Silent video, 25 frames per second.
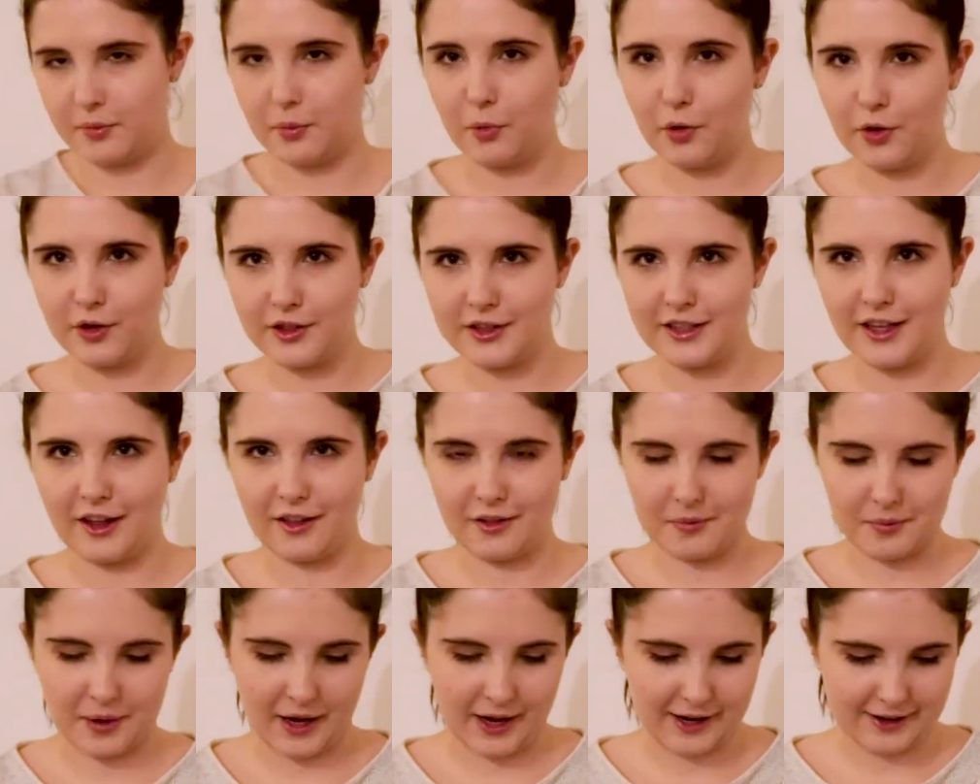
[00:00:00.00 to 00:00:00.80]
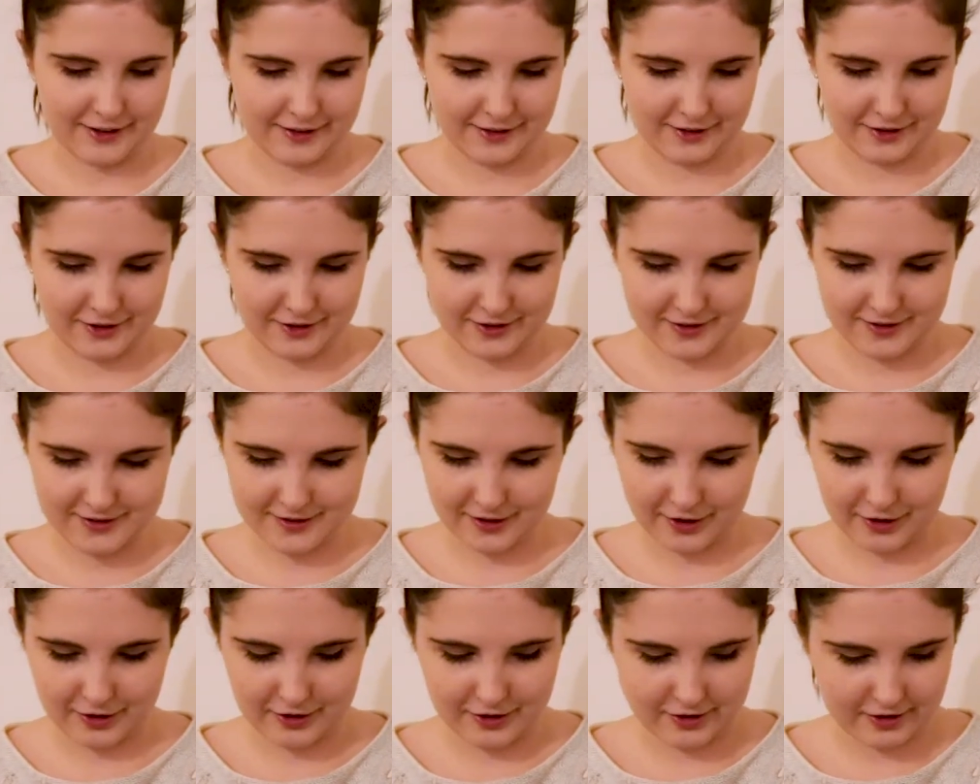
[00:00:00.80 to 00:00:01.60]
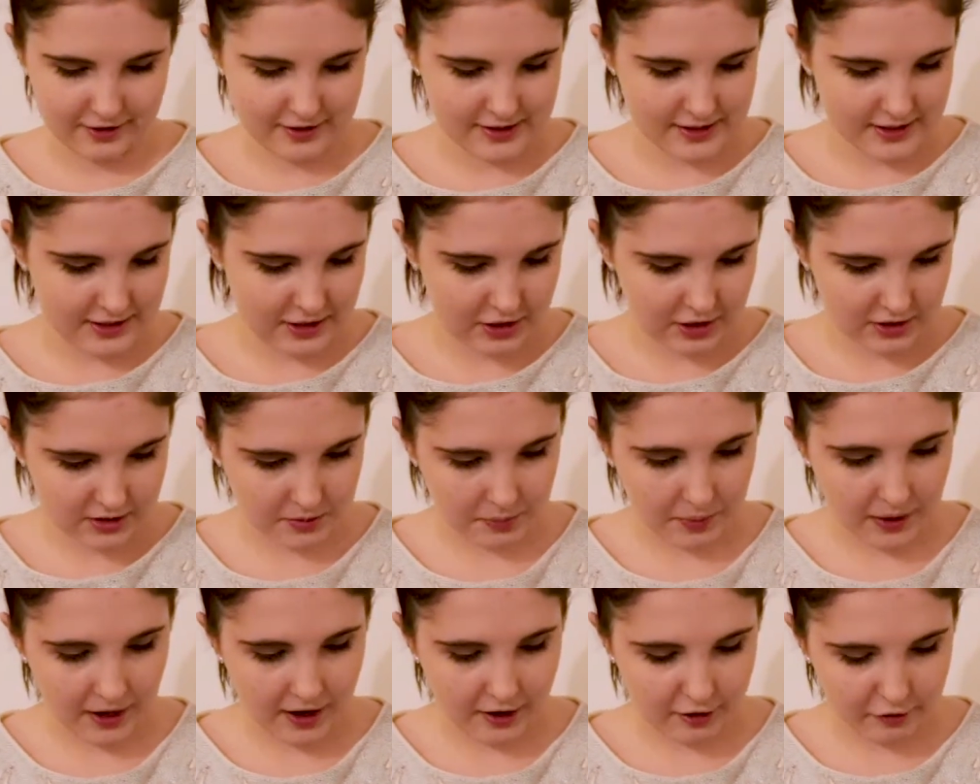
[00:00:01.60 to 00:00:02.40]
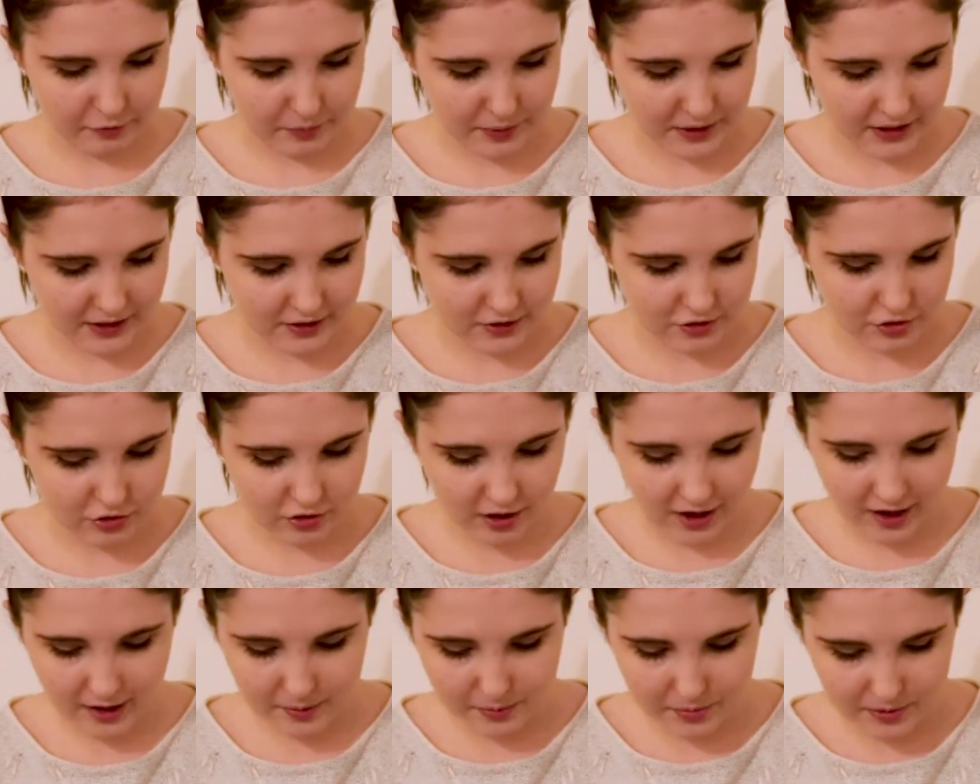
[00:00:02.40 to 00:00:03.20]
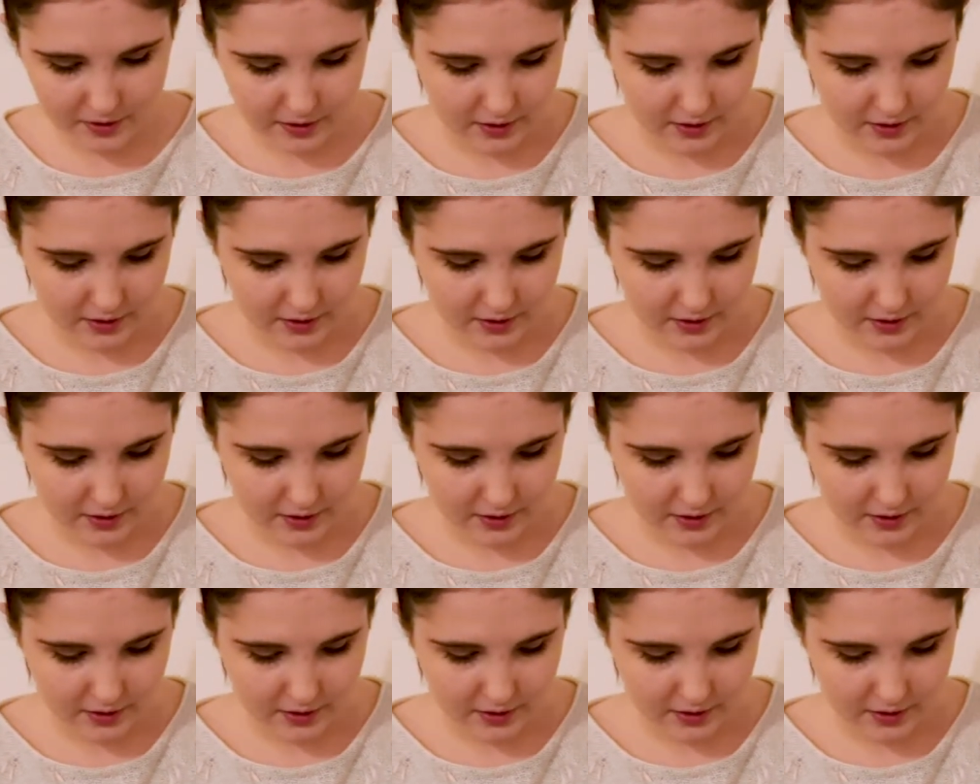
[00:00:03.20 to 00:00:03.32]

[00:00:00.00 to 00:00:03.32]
more in the other bag though. So this is just a pair of pinstripe